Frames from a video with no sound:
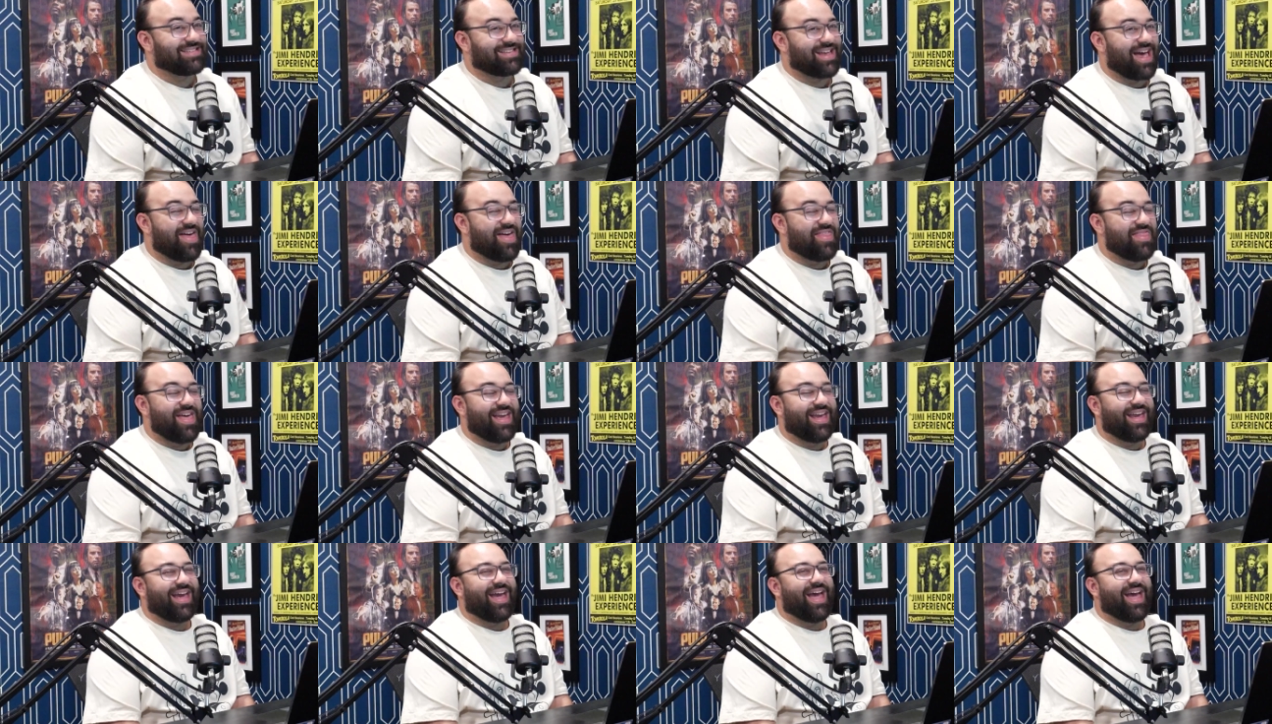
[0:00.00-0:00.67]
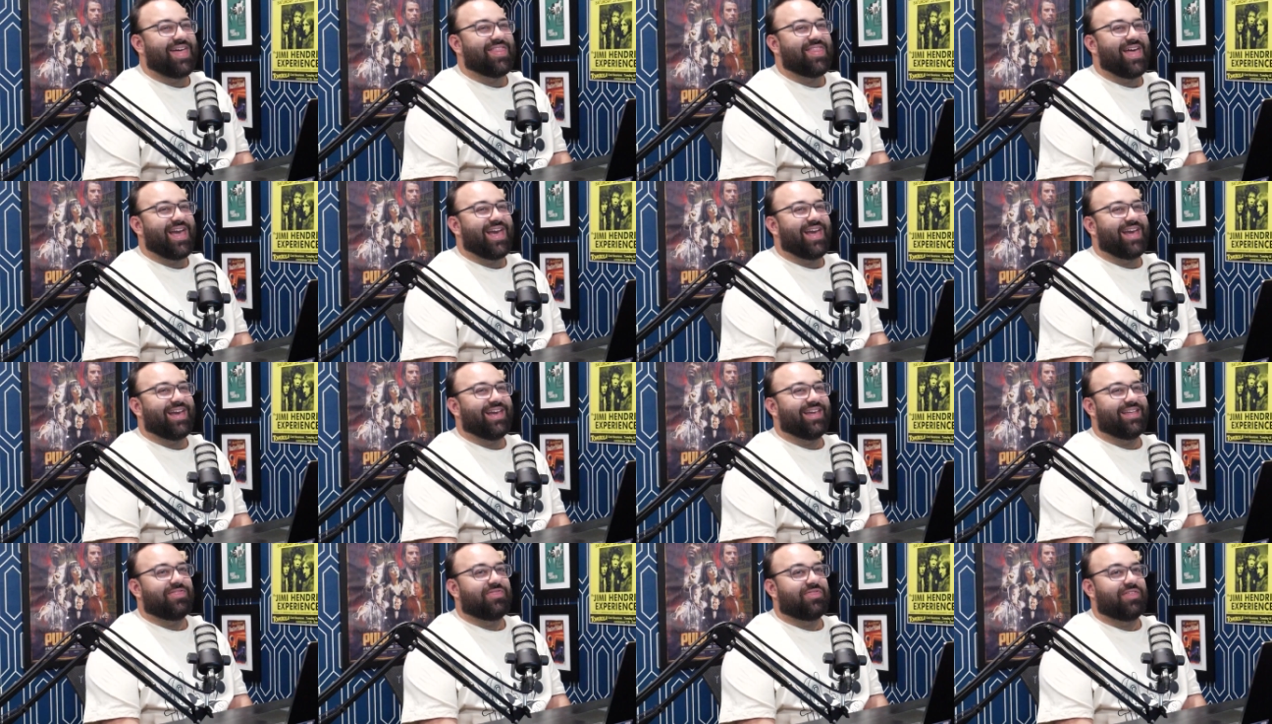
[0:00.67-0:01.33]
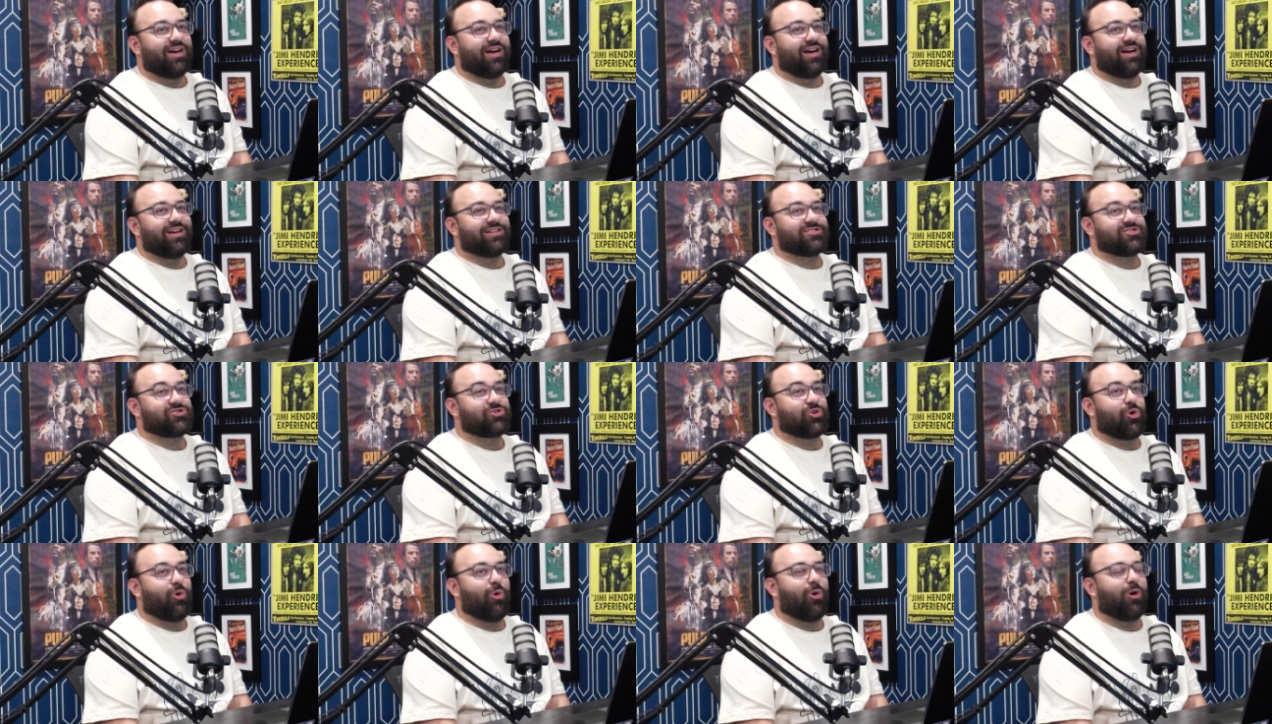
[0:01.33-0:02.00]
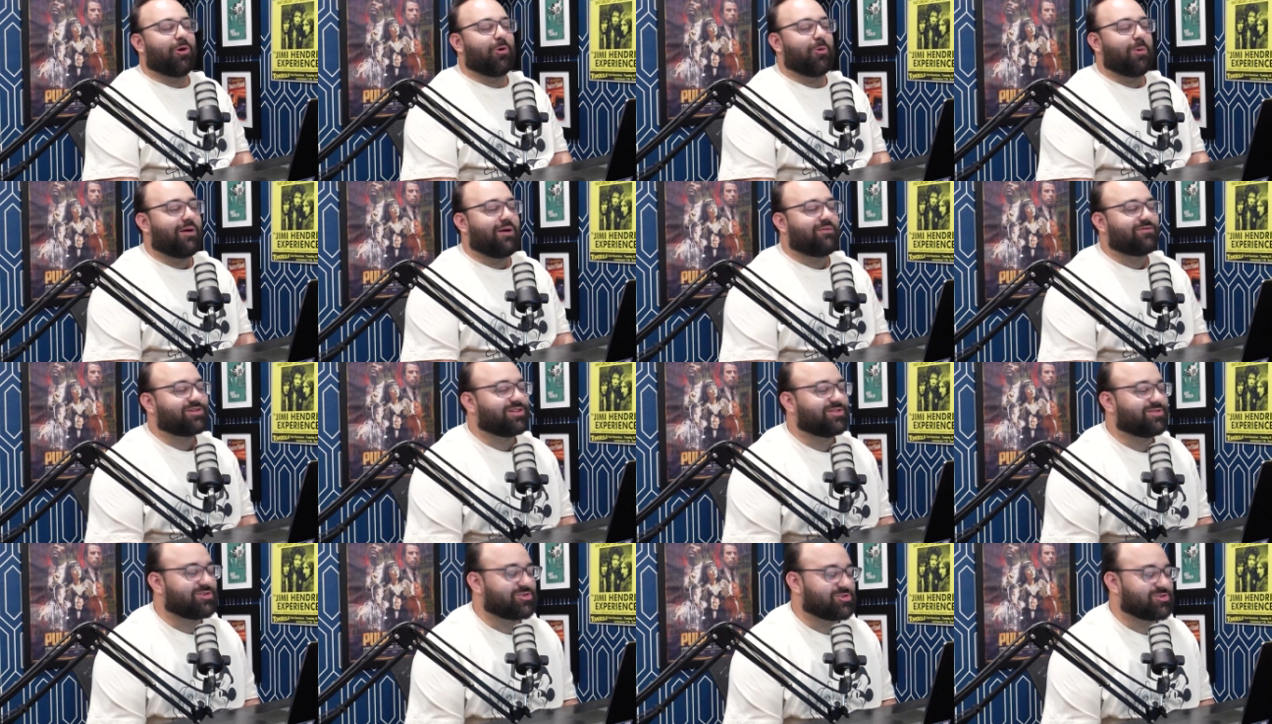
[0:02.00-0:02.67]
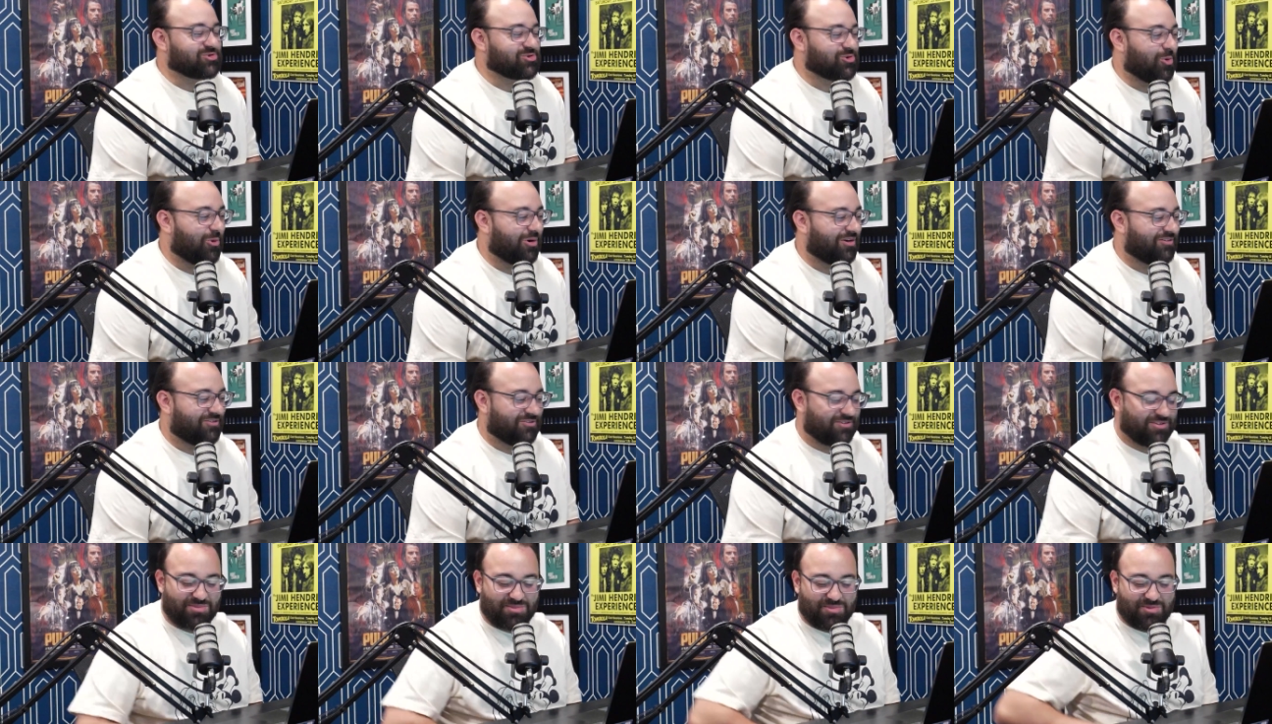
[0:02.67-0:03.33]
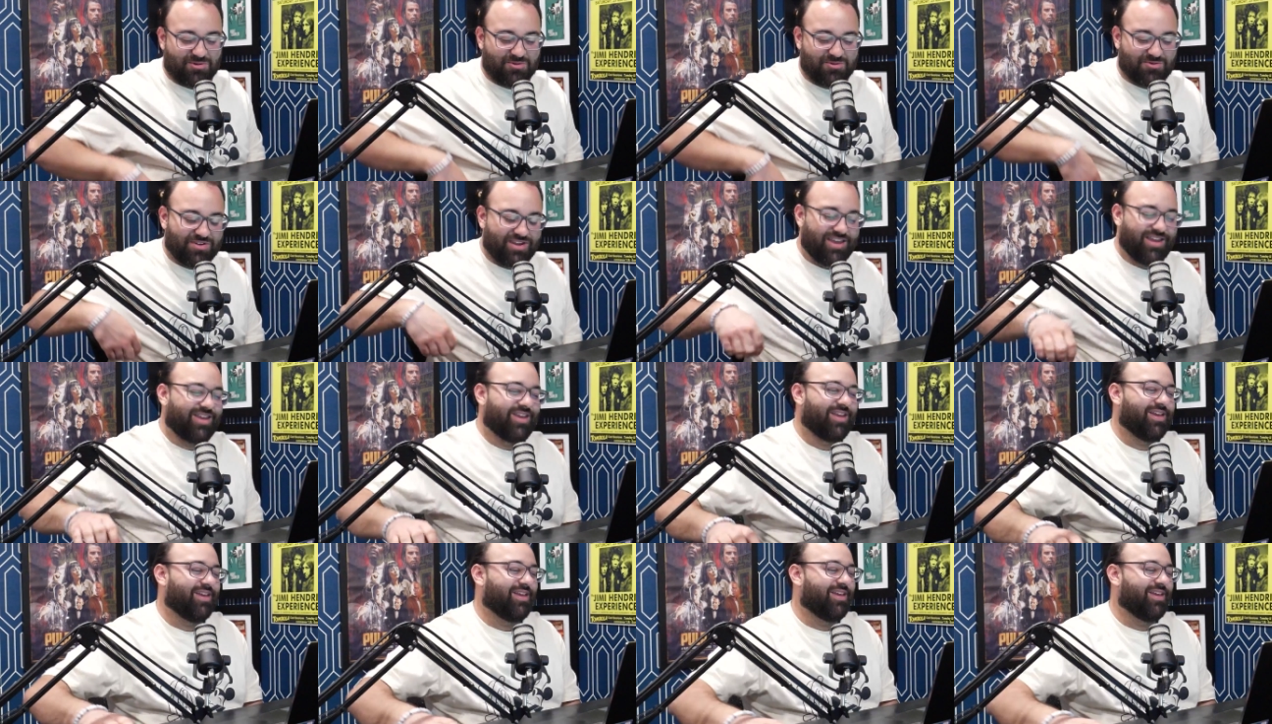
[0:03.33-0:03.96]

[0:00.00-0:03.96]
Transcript: And the score, whoever did the score for the movie,